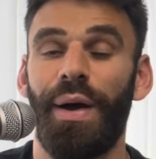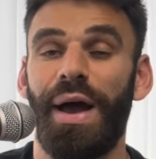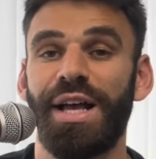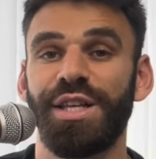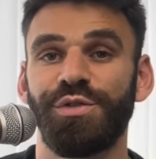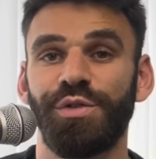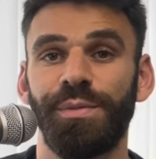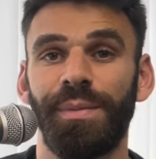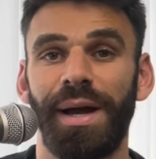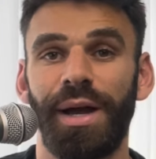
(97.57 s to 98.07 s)
Now,
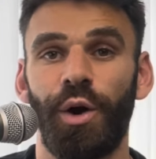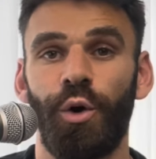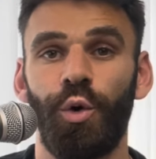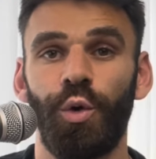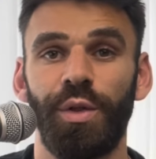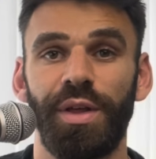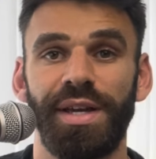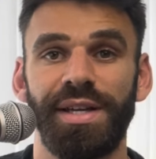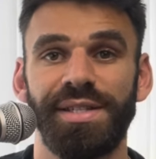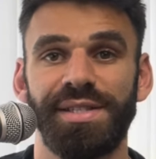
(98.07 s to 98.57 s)
as for my
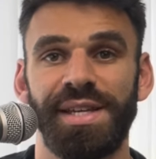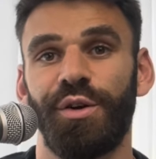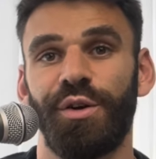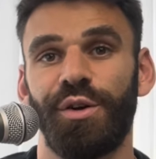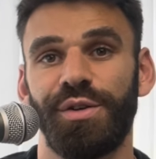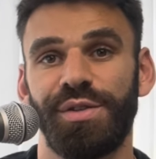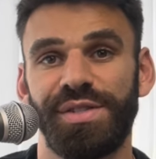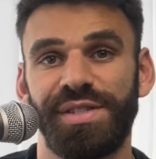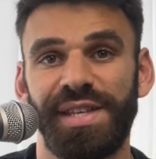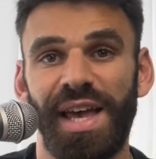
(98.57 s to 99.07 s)
holdings,
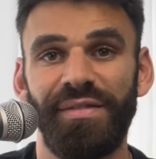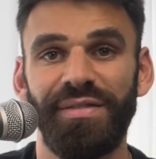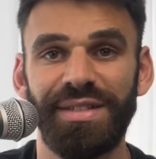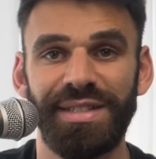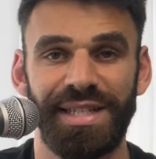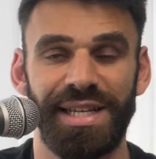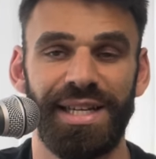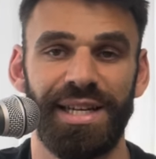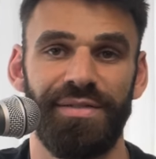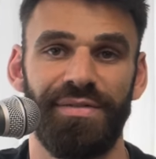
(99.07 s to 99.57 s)
there are
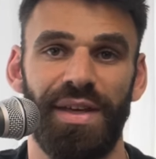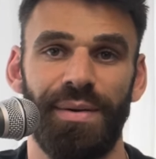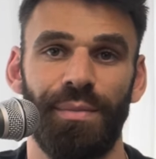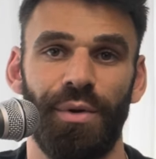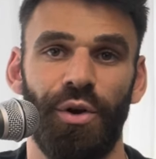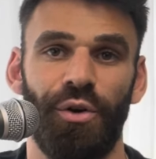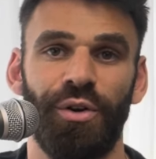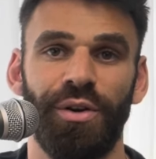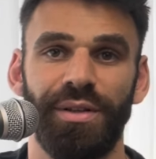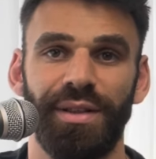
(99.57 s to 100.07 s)
17 of
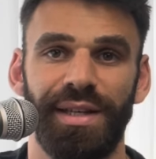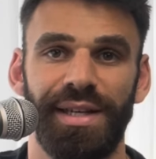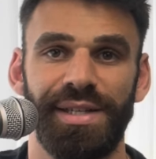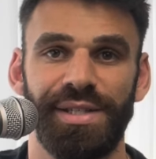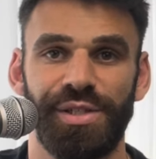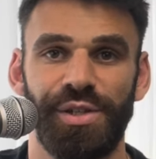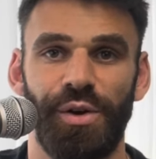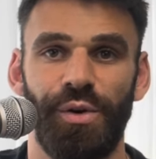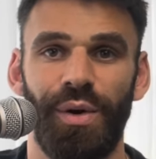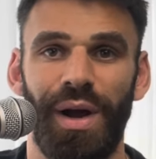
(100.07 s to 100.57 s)
them currently,
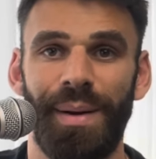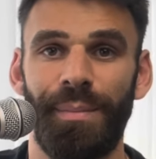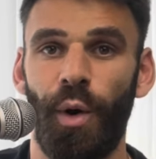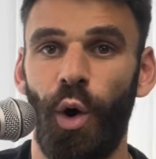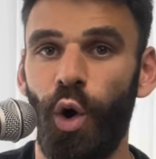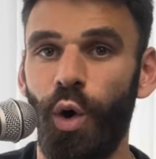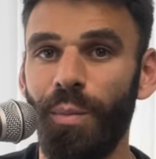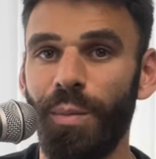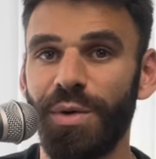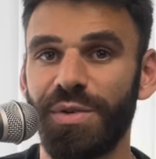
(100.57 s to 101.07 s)
so I'm
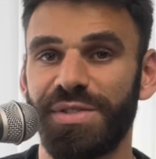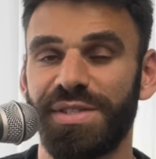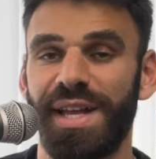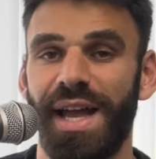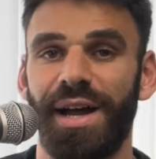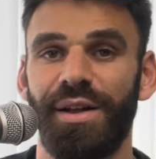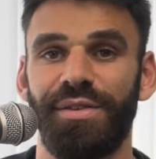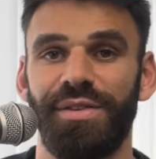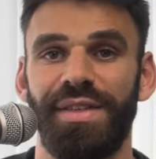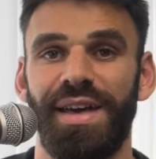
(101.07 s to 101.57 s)
almost
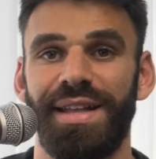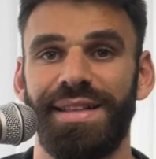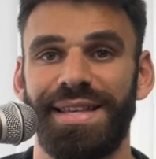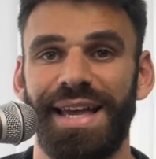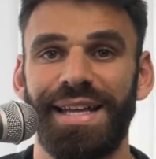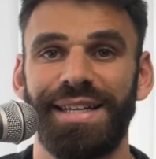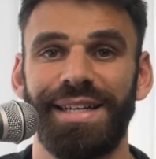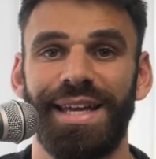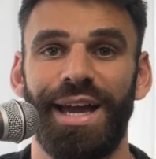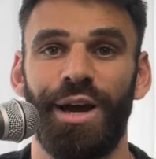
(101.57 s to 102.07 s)
down to that
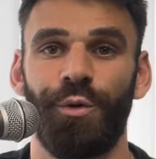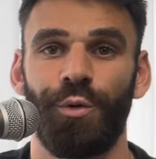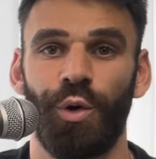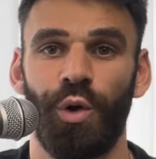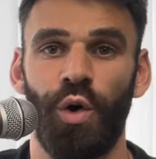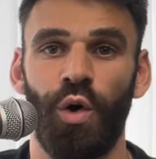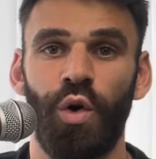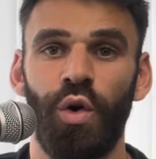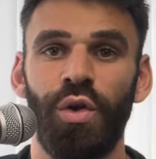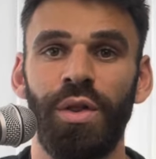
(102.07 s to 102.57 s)
10
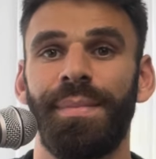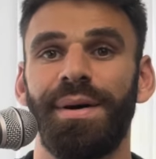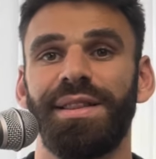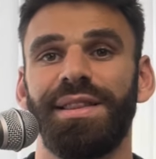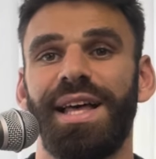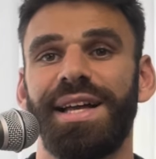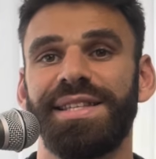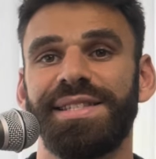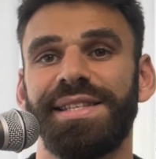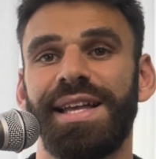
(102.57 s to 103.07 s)
count goal, but
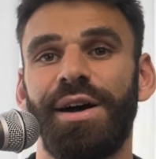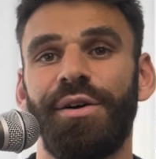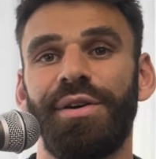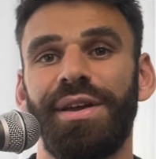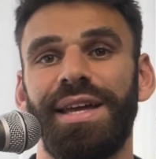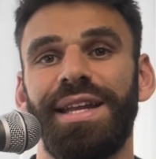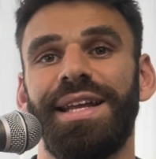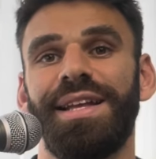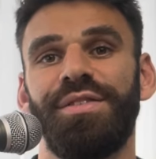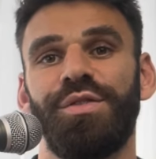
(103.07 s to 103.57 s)
let's now
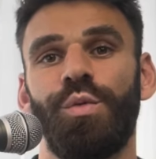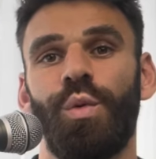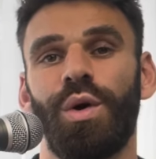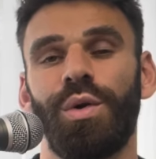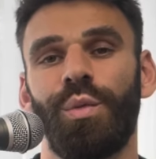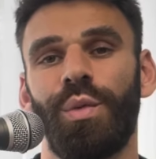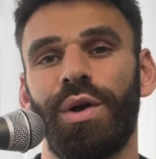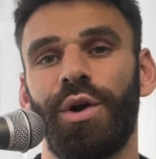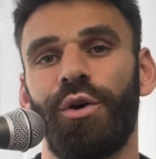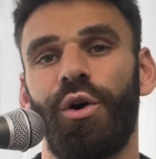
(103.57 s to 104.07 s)
get into
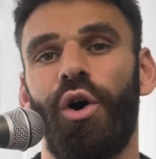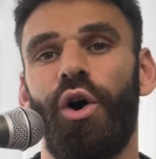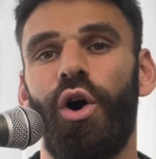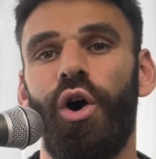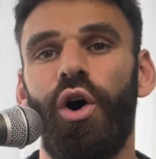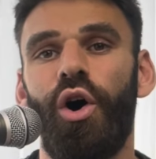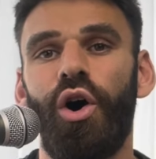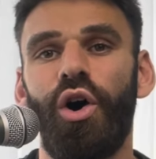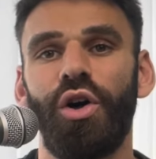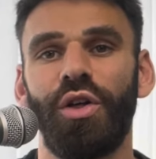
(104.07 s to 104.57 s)
what we are
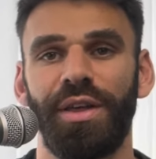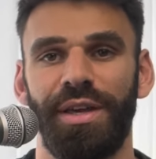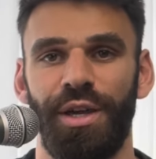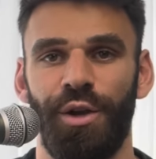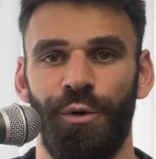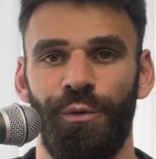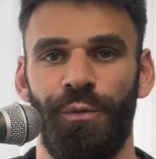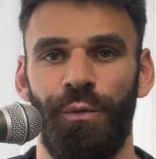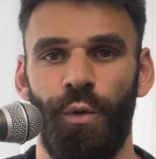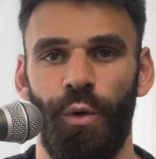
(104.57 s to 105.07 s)
all here